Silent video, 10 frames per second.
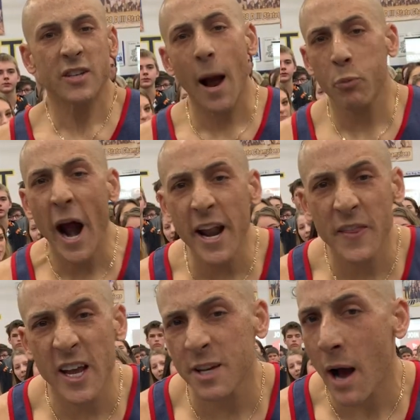Stop writing
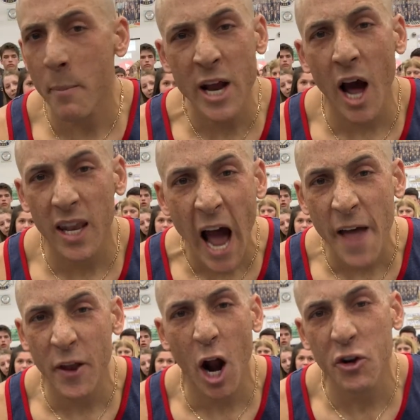things about me
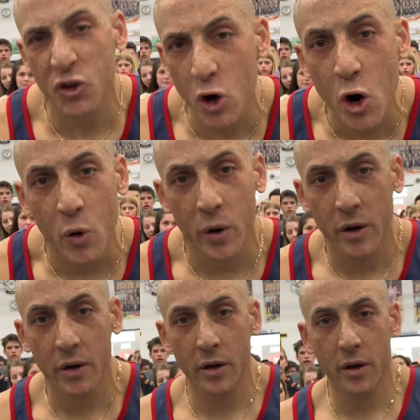online that aren't
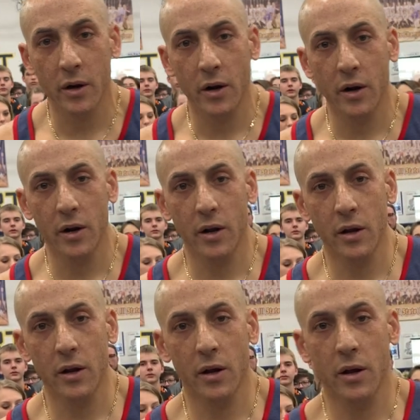true. Stop
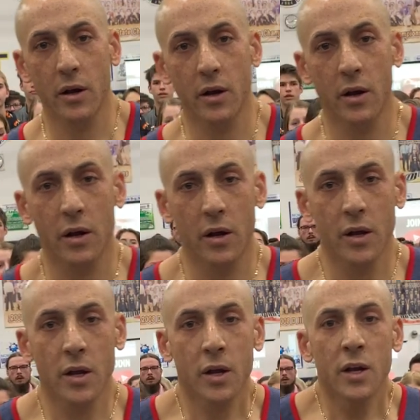writing
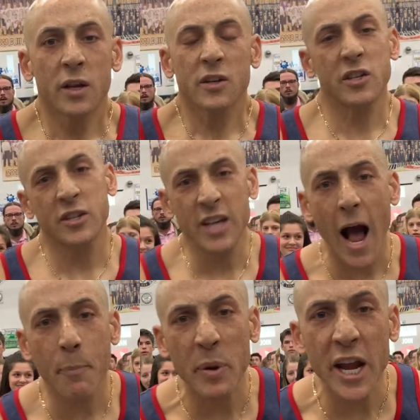
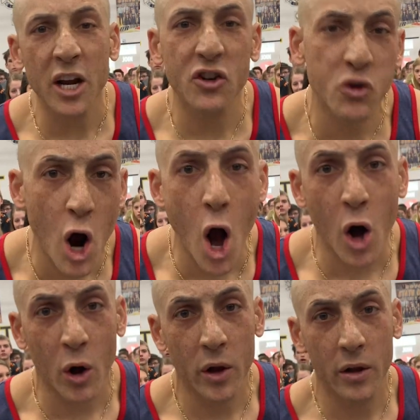Stop being a
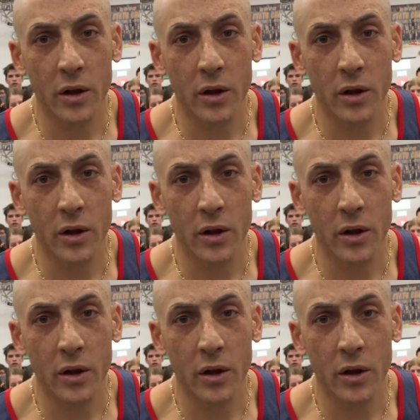troll.